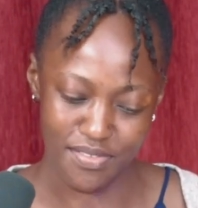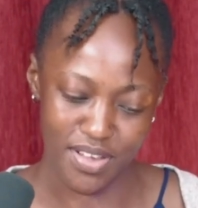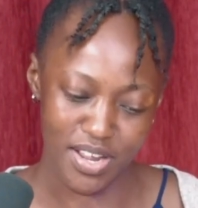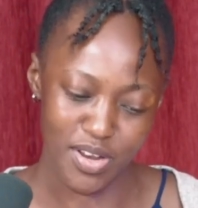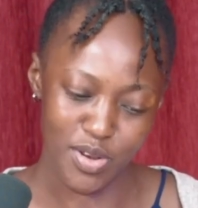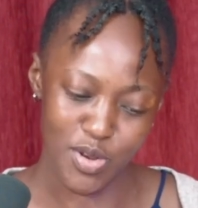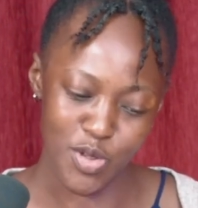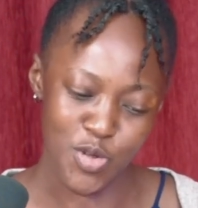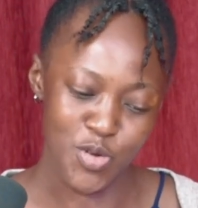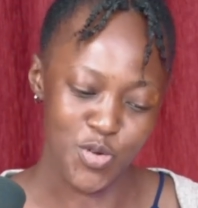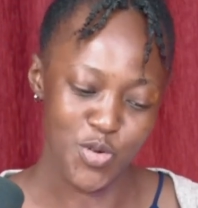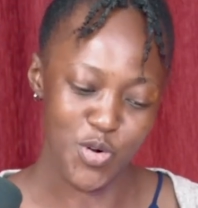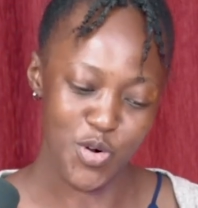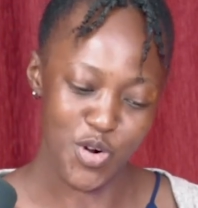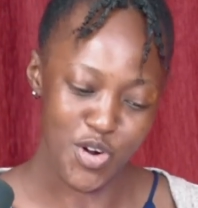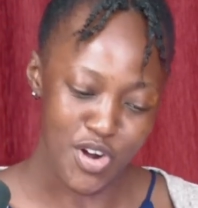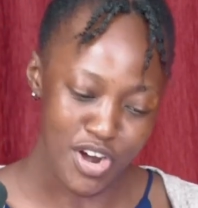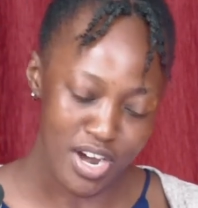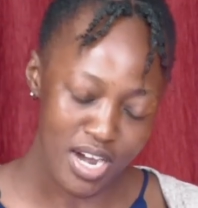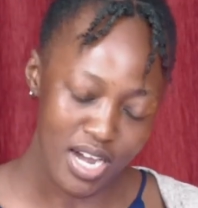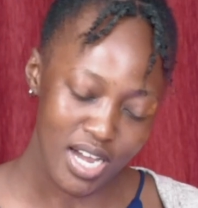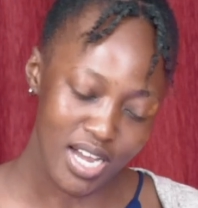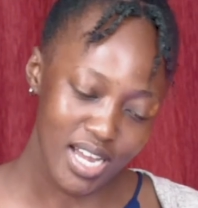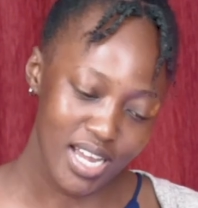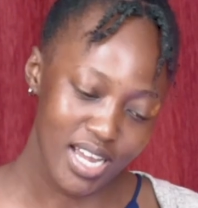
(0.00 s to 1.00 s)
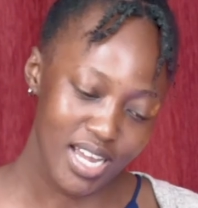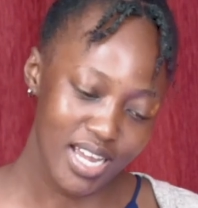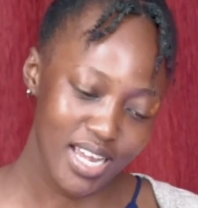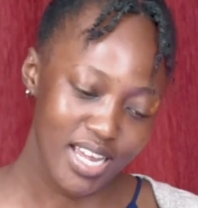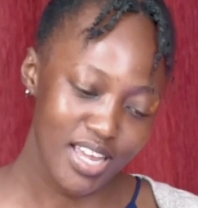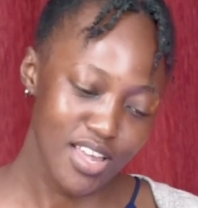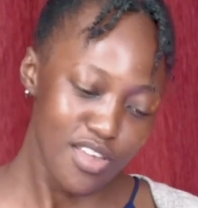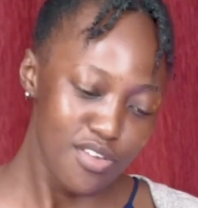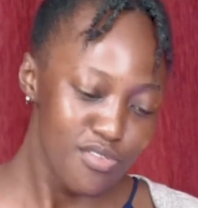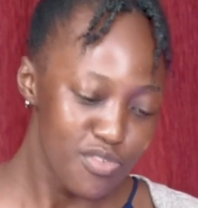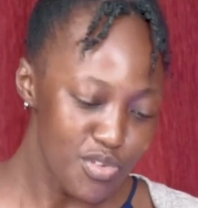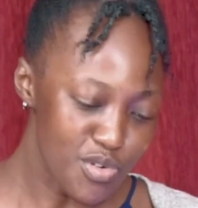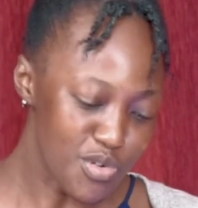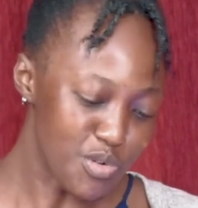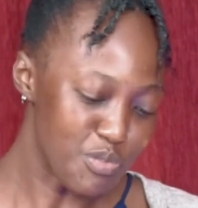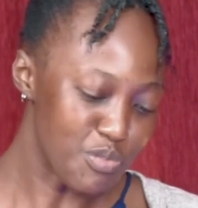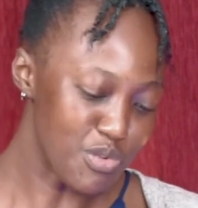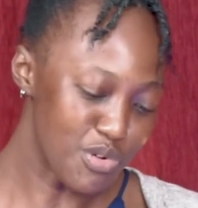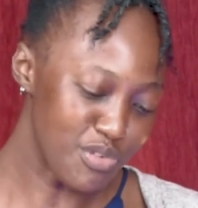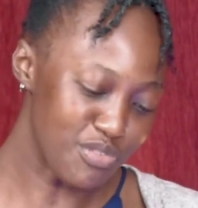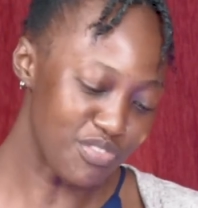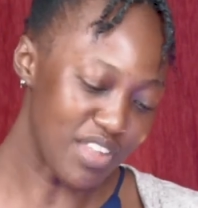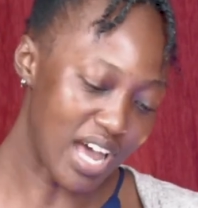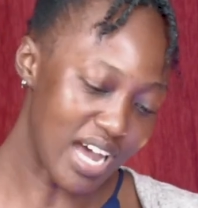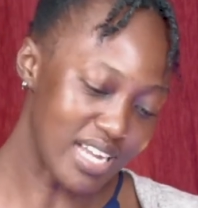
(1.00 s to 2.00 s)
And if you
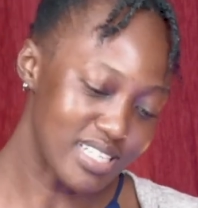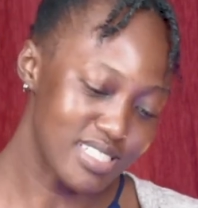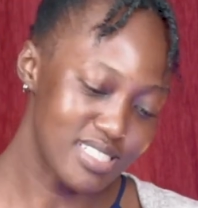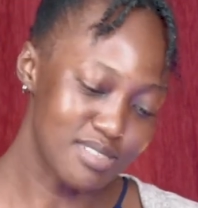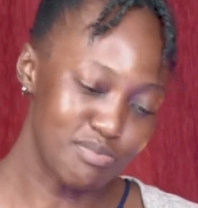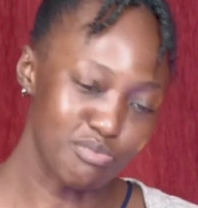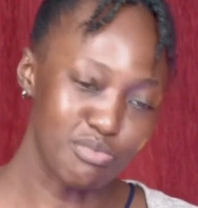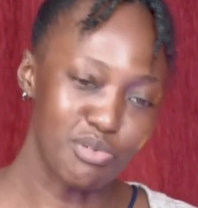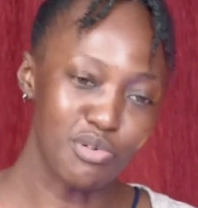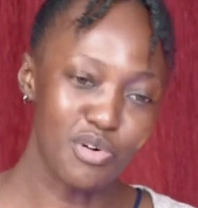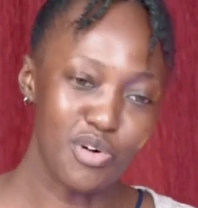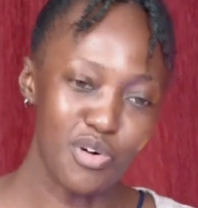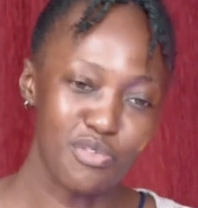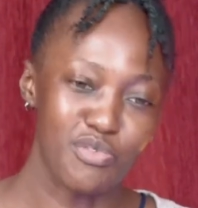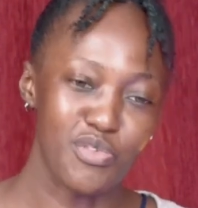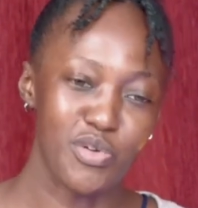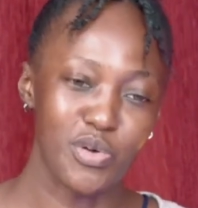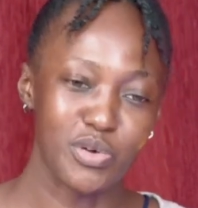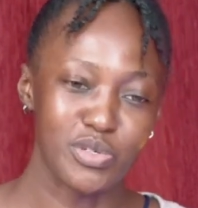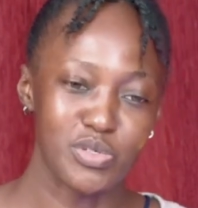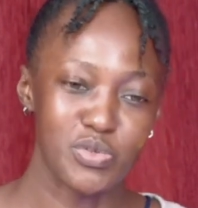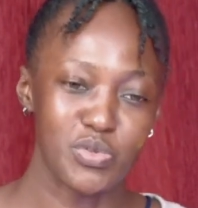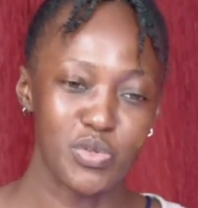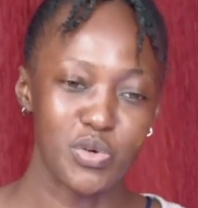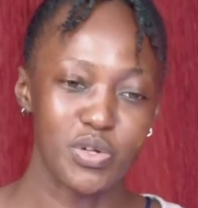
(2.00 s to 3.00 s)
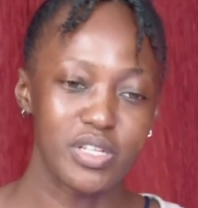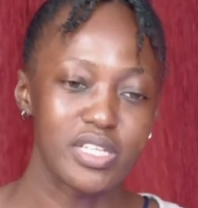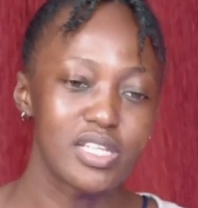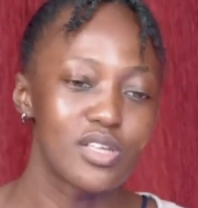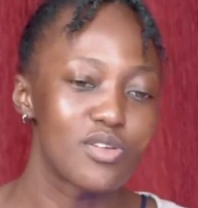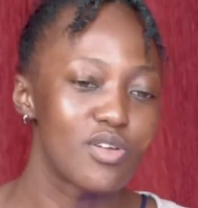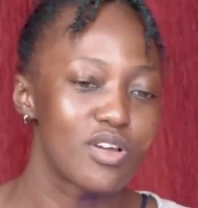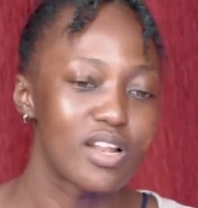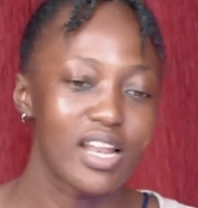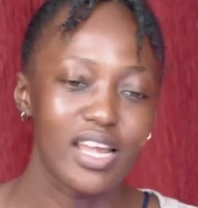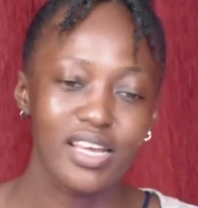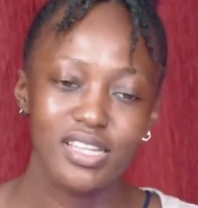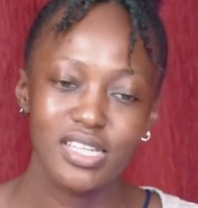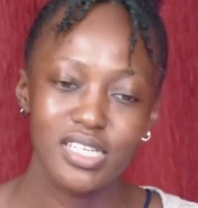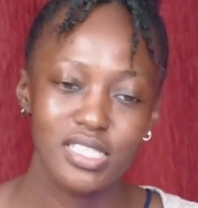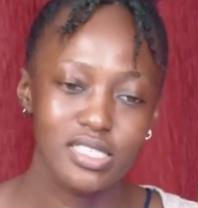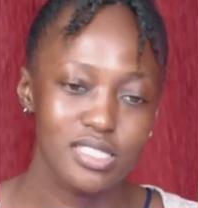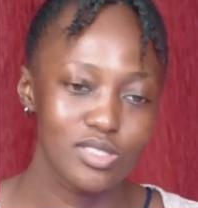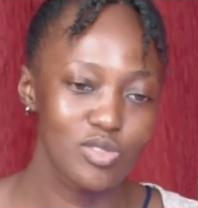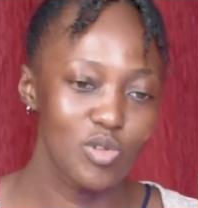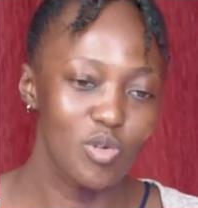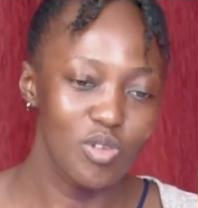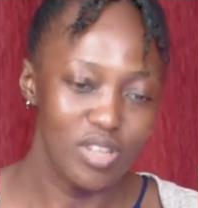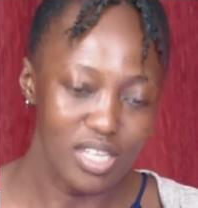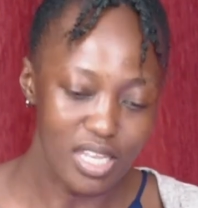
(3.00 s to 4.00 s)
remove that book of yours, you're like,
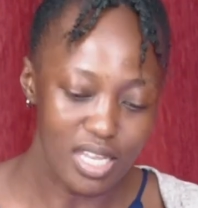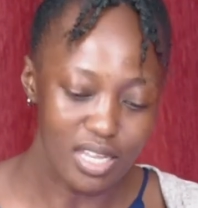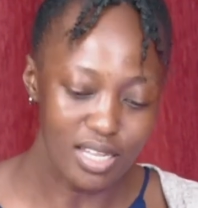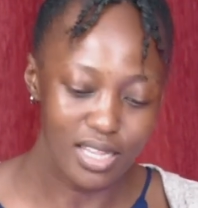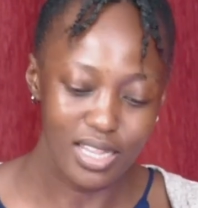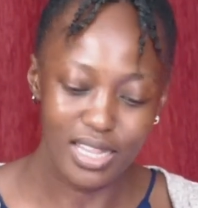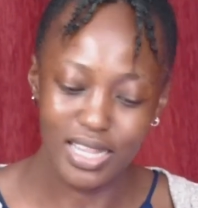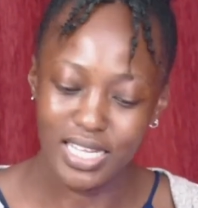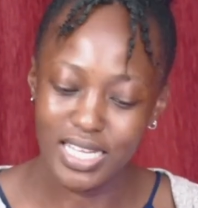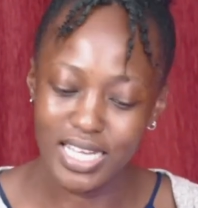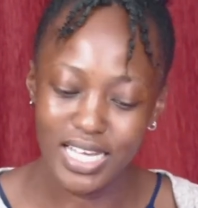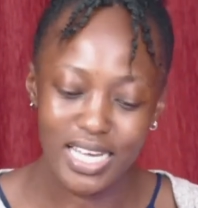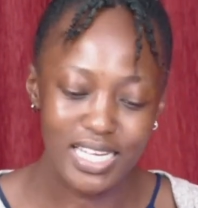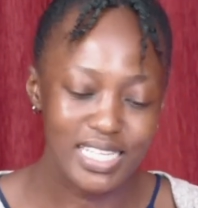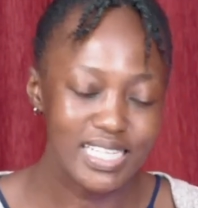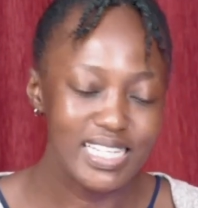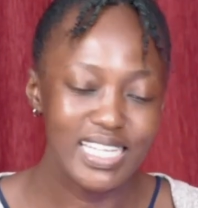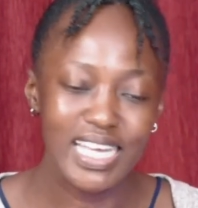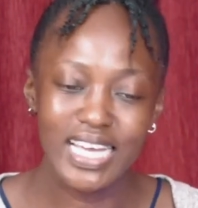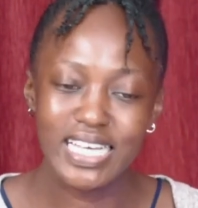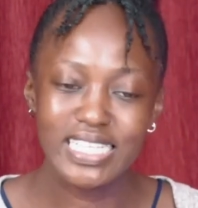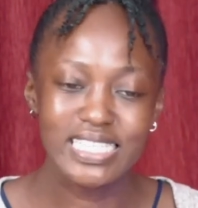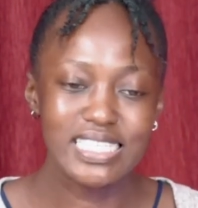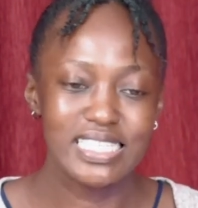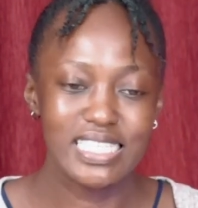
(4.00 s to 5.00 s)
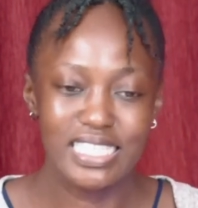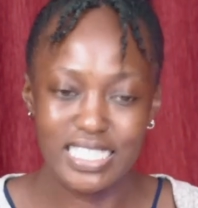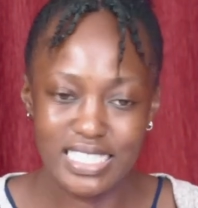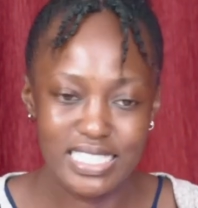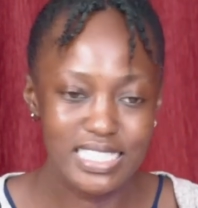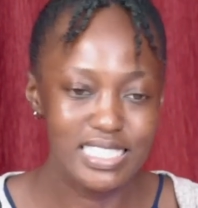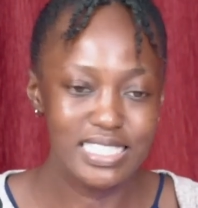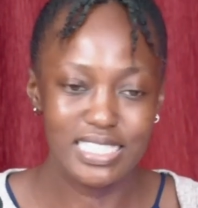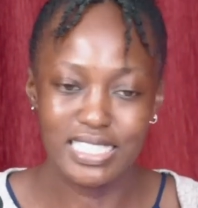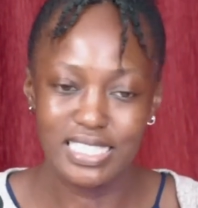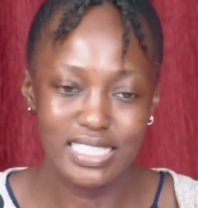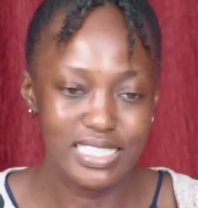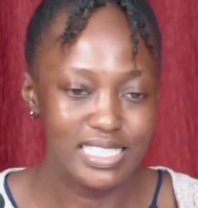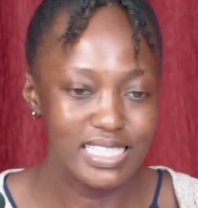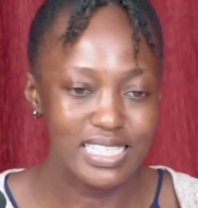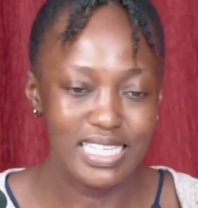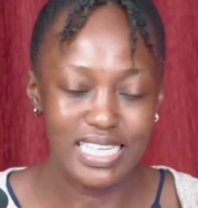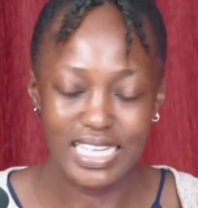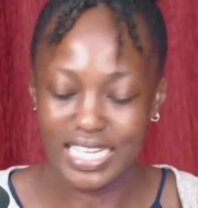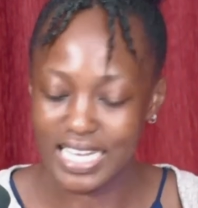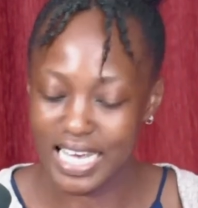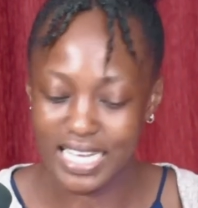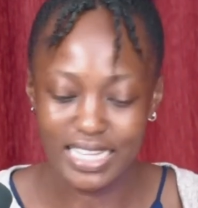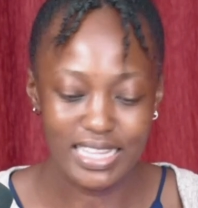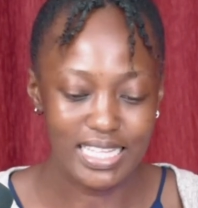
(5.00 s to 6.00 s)
there exists
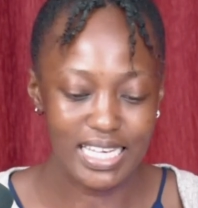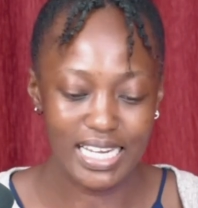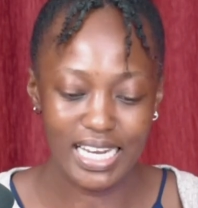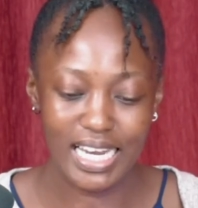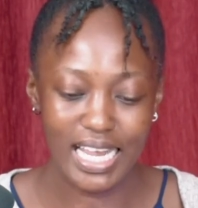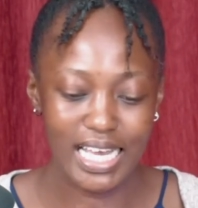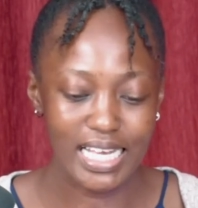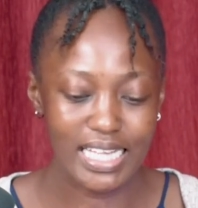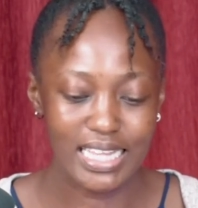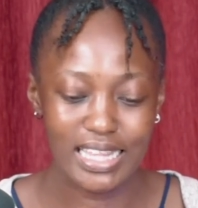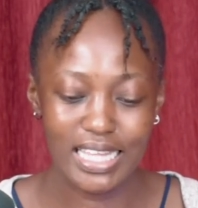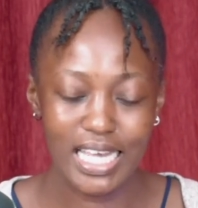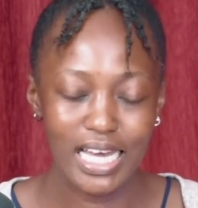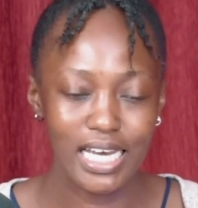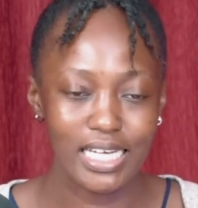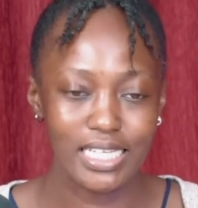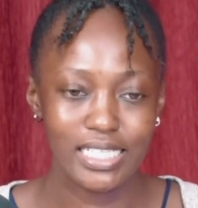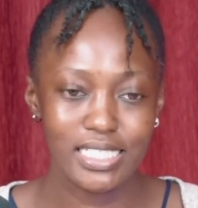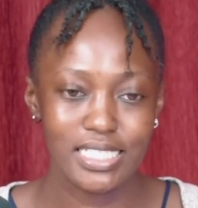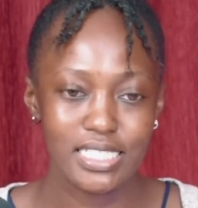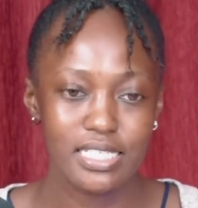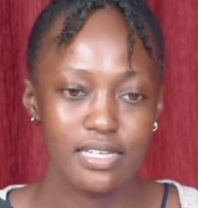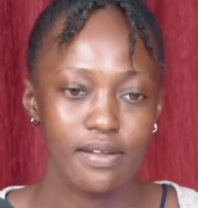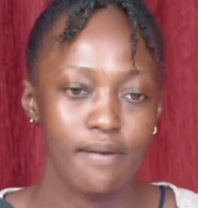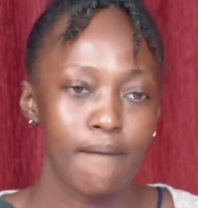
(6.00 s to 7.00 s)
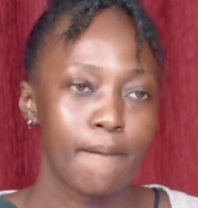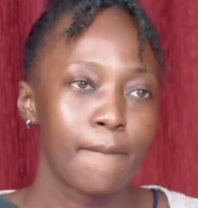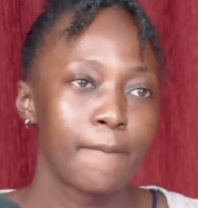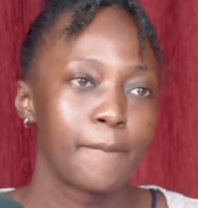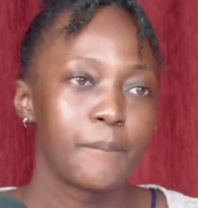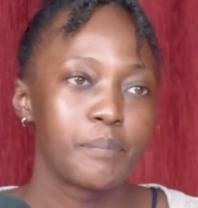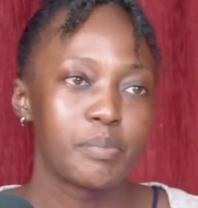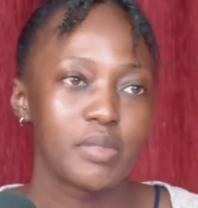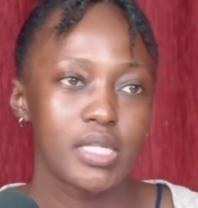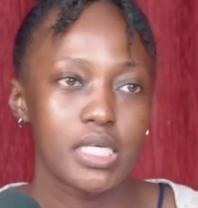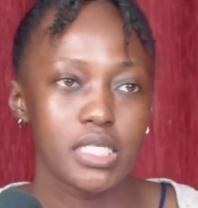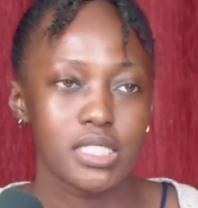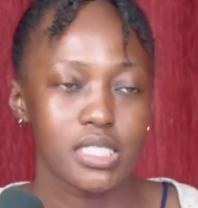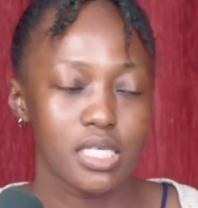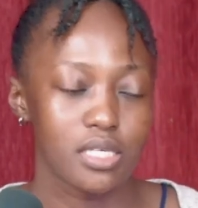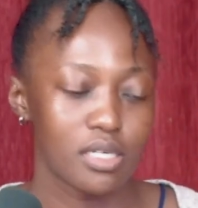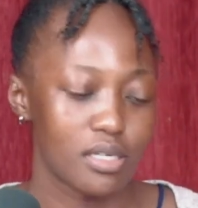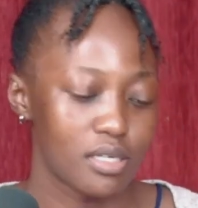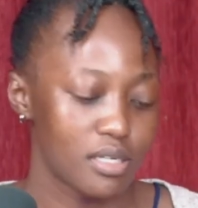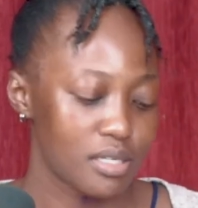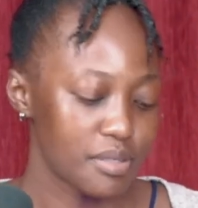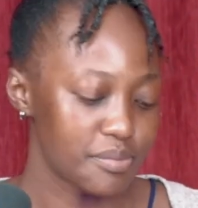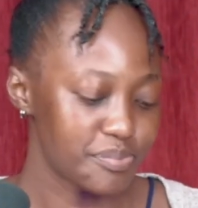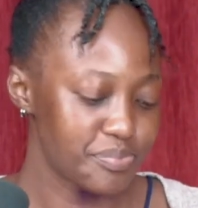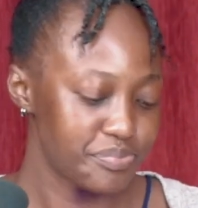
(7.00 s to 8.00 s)
nothing like that. Again? There's
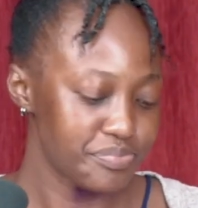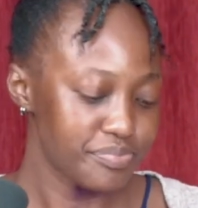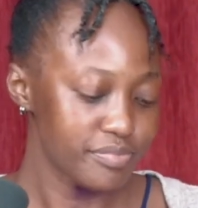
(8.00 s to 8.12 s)
the